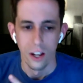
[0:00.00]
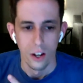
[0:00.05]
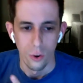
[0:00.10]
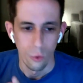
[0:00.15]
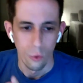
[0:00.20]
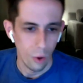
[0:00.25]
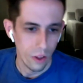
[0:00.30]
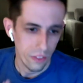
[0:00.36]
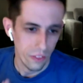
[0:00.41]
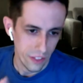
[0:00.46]

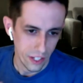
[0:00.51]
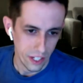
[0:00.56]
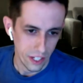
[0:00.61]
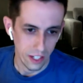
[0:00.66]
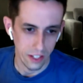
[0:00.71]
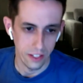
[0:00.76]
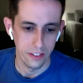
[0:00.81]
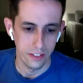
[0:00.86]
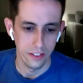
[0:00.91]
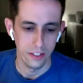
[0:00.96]
One thing
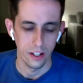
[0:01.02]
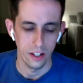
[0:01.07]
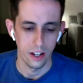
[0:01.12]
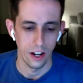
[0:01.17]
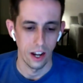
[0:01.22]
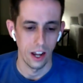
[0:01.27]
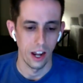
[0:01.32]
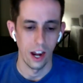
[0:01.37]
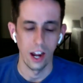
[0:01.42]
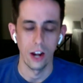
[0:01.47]
is,
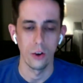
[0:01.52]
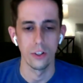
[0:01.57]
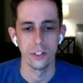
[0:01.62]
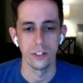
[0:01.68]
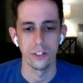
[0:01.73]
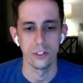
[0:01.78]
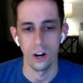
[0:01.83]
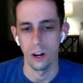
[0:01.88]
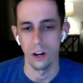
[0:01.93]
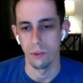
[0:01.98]
I always
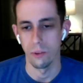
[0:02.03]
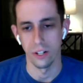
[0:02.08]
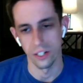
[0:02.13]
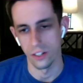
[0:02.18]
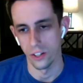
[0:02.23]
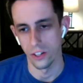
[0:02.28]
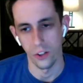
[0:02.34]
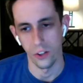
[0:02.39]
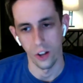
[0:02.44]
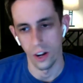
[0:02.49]
try to mention
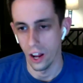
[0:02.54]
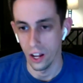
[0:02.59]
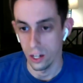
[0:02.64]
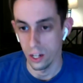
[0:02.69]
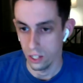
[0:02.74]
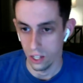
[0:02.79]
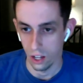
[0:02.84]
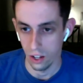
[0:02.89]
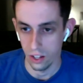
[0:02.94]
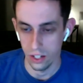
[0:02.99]
this on
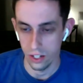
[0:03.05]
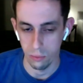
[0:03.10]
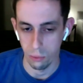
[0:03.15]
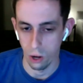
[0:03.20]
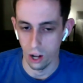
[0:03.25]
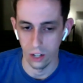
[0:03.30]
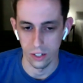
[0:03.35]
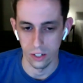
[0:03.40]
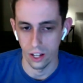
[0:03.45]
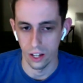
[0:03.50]
any
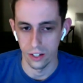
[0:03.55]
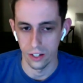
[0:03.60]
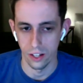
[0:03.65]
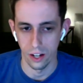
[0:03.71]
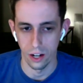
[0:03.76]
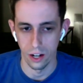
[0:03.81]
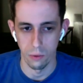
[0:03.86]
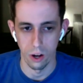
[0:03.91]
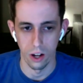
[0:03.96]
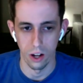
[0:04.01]
podcast that
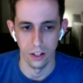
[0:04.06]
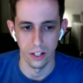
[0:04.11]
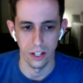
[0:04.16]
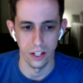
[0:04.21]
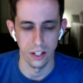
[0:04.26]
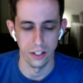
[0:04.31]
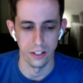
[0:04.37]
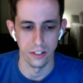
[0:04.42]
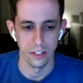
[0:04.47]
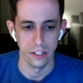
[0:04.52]
I'm on,
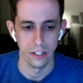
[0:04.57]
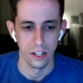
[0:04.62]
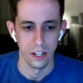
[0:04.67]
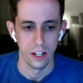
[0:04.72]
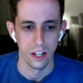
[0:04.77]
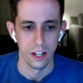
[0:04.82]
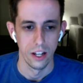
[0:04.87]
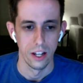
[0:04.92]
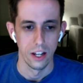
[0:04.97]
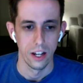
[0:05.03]
is
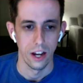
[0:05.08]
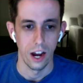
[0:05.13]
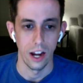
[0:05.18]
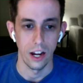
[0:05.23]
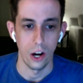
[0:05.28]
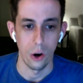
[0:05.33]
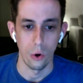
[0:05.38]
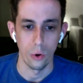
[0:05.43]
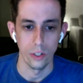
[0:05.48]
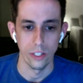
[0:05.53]
I
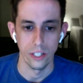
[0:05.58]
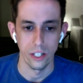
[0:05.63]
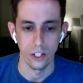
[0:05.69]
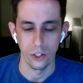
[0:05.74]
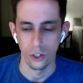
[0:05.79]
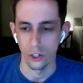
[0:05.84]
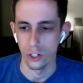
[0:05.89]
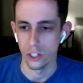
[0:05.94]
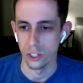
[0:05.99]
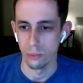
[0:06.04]
always
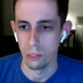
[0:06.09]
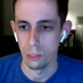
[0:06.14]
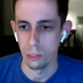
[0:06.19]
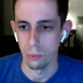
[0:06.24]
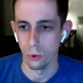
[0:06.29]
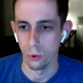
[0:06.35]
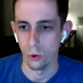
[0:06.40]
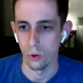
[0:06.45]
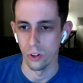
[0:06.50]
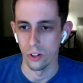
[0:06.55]
encourage
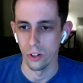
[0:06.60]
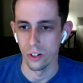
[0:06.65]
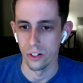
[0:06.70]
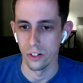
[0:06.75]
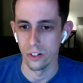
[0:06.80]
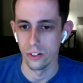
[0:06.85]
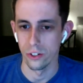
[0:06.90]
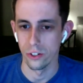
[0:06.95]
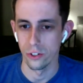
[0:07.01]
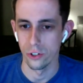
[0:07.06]
people
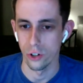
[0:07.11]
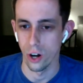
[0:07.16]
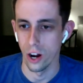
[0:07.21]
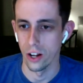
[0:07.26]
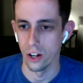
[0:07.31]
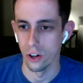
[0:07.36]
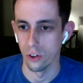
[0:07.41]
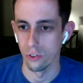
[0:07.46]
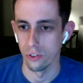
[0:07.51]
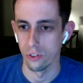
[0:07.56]
to try
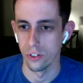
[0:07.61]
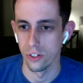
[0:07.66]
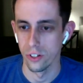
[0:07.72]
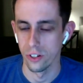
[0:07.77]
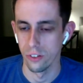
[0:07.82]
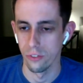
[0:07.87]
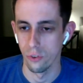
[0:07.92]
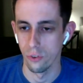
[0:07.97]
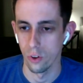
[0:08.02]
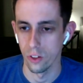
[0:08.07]
hosts
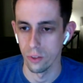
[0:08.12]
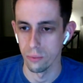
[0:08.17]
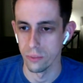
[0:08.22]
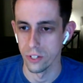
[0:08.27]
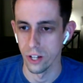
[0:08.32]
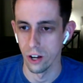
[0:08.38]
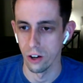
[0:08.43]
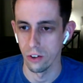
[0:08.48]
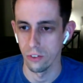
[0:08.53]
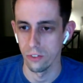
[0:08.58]
for
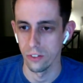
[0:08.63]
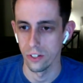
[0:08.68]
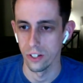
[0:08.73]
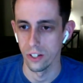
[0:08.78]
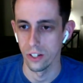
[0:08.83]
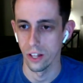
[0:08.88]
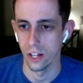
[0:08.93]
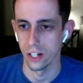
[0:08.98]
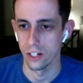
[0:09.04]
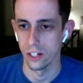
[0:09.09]
themselves.
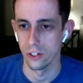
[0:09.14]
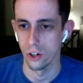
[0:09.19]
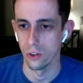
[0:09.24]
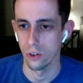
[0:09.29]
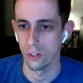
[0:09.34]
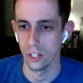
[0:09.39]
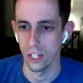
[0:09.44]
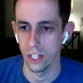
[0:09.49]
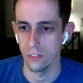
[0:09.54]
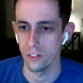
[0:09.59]
Like,
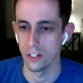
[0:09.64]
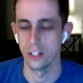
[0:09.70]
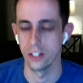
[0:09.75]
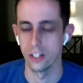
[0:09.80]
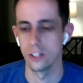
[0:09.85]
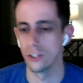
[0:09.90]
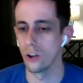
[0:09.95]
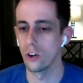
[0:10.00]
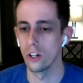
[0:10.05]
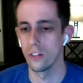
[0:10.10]
don't
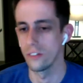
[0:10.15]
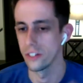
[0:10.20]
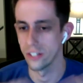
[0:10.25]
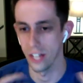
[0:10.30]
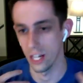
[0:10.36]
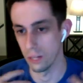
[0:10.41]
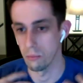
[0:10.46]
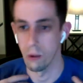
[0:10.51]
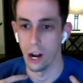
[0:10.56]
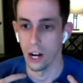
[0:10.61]
even take
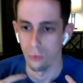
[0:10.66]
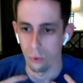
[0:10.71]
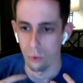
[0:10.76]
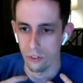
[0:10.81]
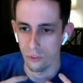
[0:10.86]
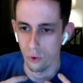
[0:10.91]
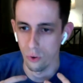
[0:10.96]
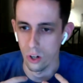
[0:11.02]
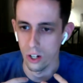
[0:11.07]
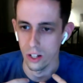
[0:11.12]
my word
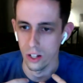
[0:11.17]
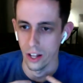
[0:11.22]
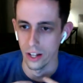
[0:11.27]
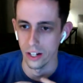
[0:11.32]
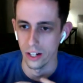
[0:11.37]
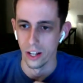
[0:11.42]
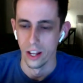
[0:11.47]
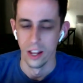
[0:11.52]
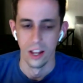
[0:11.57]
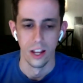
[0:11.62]
for it. Like,
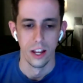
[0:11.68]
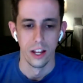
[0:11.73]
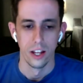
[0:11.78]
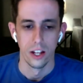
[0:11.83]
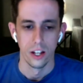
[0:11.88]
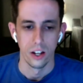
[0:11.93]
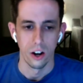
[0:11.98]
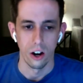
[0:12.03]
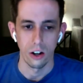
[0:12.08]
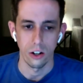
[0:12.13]

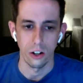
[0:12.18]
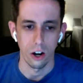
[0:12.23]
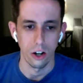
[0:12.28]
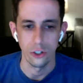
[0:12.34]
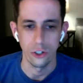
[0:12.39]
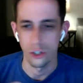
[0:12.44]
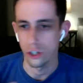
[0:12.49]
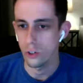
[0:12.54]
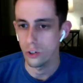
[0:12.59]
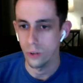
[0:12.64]
our
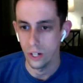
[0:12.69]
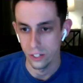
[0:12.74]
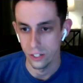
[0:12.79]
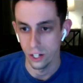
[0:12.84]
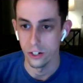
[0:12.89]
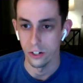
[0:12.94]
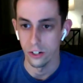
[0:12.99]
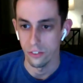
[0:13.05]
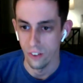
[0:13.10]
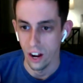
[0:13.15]
churn rate's
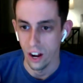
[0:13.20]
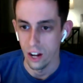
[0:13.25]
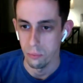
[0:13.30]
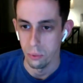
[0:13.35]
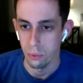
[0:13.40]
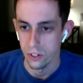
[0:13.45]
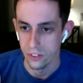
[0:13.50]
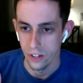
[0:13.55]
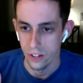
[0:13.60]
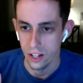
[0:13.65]
under
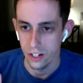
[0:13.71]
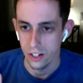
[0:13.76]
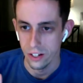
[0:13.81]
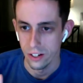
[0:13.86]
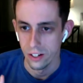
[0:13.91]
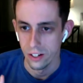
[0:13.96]
5%.